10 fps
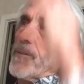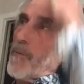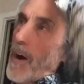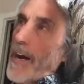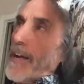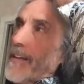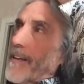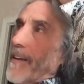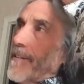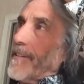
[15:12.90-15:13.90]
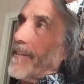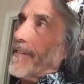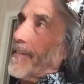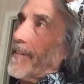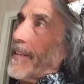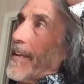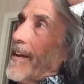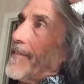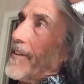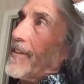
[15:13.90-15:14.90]
the why the
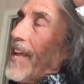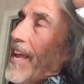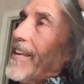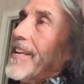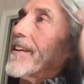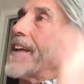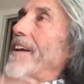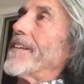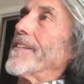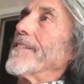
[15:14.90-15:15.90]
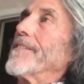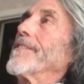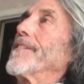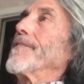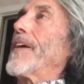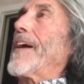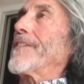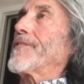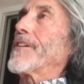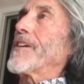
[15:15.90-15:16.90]
understanding
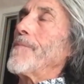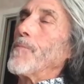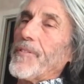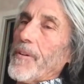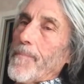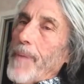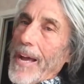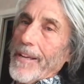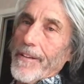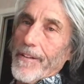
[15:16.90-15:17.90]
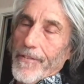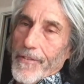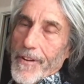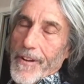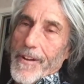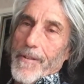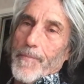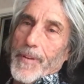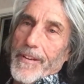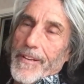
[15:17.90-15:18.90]
has to come with the package,
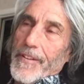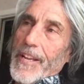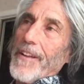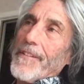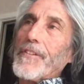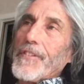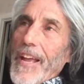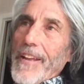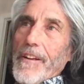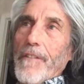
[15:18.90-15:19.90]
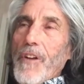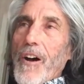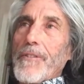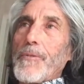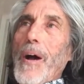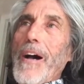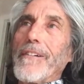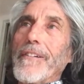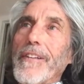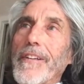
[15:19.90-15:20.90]
because the understanding of
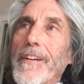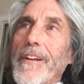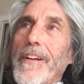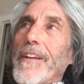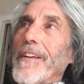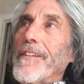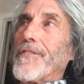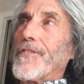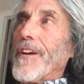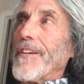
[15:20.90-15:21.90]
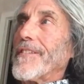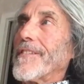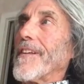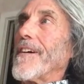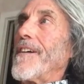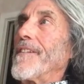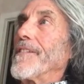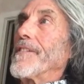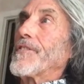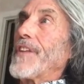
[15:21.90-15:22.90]
non-duality is just an
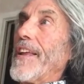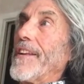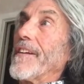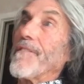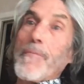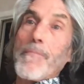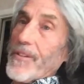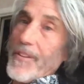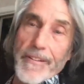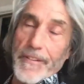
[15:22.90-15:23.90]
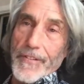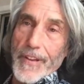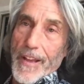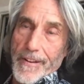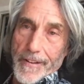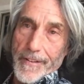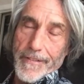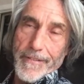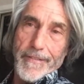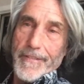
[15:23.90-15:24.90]
understanding of the
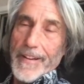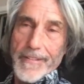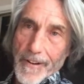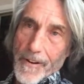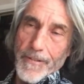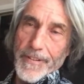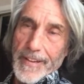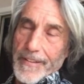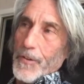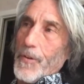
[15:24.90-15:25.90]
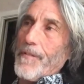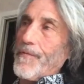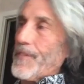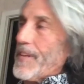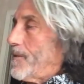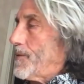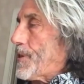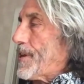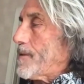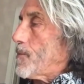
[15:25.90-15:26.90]
misunderstandings. It's sort of the
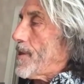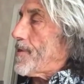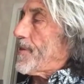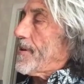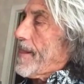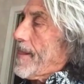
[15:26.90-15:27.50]
old thing with